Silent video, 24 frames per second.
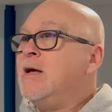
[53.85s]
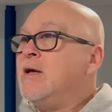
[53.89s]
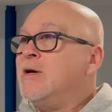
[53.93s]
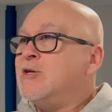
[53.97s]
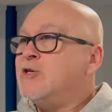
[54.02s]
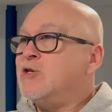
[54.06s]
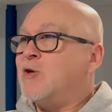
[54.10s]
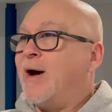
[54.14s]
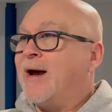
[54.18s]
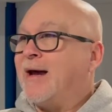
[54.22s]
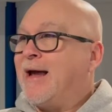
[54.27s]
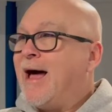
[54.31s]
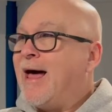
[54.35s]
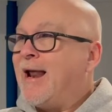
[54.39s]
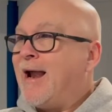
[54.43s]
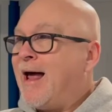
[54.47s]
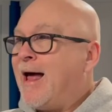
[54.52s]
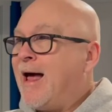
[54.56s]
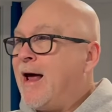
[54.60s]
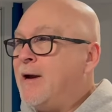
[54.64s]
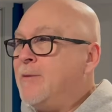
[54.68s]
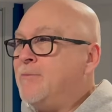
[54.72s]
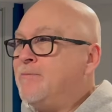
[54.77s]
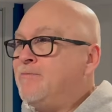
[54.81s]
So I got
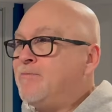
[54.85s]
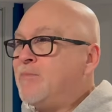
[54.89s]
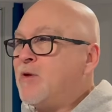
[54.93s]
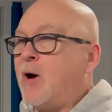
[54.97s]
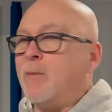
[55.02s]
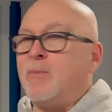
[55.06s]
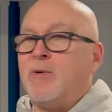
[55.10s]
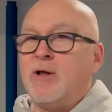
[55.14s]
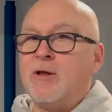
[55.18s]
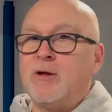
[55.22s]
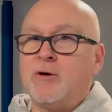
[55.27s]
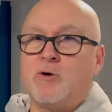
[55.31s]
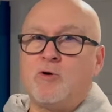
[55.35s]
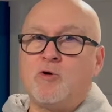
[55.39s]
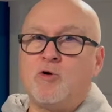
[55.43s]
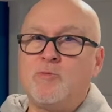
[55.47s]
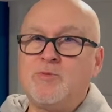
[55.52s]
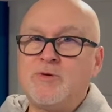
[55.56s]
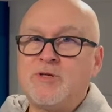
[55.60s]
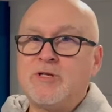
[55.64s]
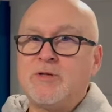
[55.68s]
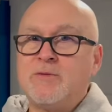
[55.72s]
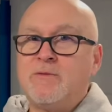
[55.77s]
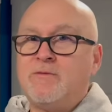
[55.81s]
on a couple of the
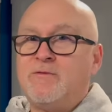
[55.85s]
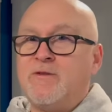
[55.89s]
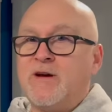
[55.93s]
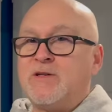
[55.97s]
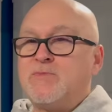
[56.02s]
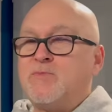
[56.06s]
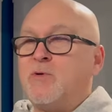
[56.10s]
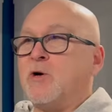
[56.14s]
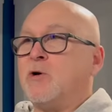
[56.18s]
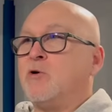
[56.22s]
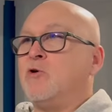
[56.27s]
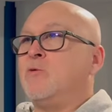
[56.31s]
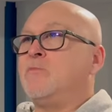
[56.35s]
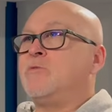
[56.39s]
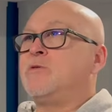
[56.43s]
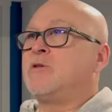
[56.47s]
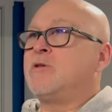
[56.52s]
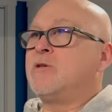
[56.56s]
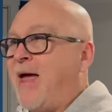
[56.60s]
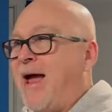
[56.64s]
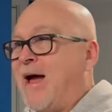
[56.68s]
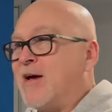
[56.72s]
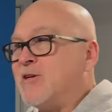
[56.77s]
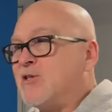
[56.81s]
groups, Facebook groups,
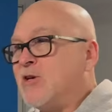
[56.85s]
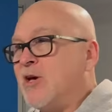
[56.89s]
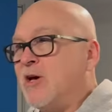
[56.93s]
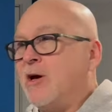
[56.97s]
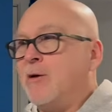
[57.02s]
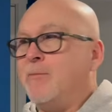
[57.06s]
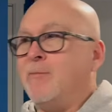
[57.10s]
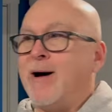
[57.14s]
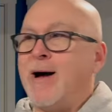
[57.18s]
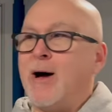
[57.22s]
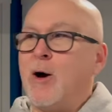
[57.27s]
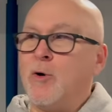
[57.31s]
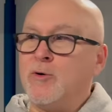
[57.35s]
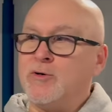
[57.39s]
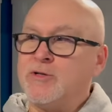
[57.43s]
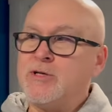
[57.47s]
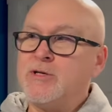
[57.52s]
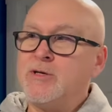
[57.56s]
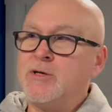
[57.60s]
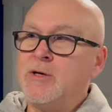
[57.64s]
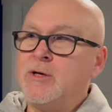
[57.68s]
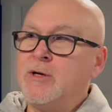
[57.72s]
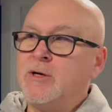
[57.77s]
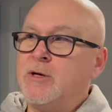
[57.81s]
asking about
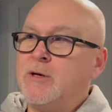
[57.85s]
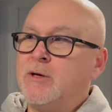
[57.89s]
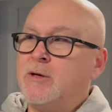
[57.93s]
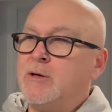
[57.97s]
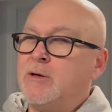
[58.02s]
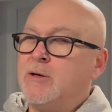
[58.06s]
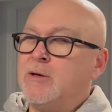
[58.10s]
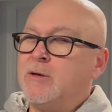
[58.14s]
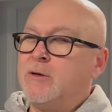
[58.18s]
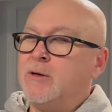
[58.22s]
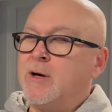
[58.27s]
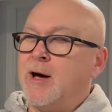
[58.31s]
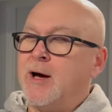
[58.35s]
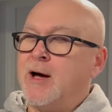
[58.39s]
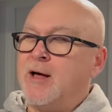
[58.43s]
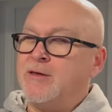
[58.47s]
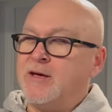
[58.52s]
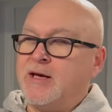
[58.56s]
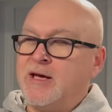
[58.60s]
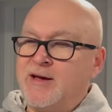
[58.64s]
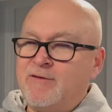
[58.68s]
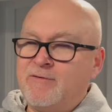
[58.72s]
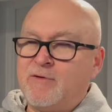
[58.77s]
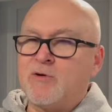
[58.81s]
the
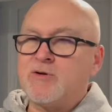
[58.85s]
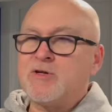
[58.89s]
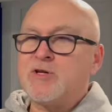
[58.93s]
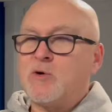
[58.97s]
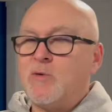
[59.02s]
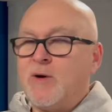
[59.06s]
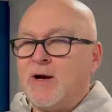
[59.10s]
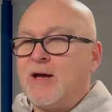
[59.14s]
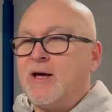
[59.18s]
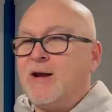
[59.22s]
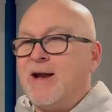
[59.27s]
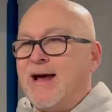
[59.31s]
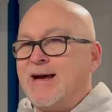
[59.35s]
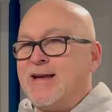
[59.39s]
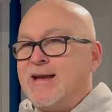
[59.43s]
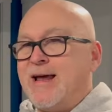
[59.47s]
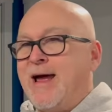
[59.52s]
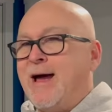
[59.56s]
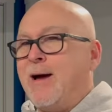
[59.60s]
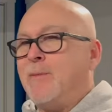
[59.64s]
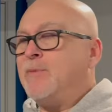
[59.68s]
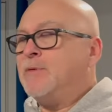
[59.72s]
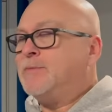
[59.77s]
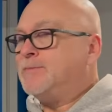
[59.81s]
Everse Quick Connect
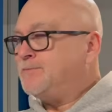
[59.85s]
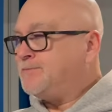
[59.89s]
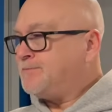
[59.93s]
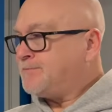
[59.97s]
app